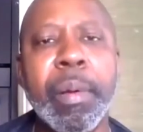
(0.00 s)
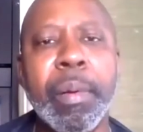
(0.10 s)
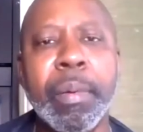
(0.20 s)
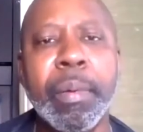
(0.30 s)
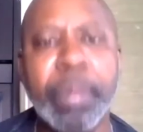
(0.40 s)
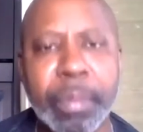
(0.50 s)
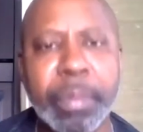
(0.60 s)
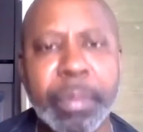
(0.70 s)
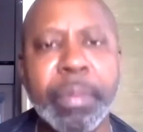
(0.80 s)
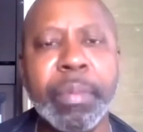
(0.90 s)
the best one
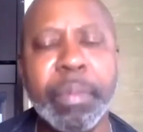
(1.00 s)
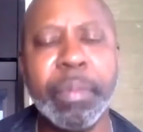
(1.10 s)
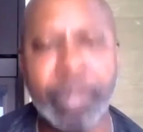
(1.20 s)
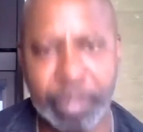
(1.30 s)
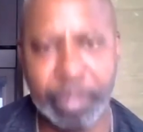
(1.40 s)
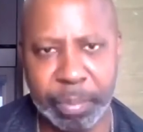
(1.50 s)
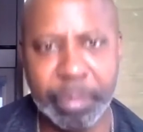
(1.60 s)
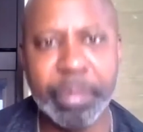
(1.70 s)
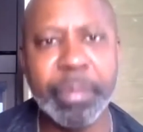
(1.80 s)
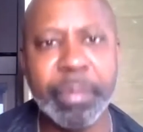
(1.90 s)
to fit in. Then they just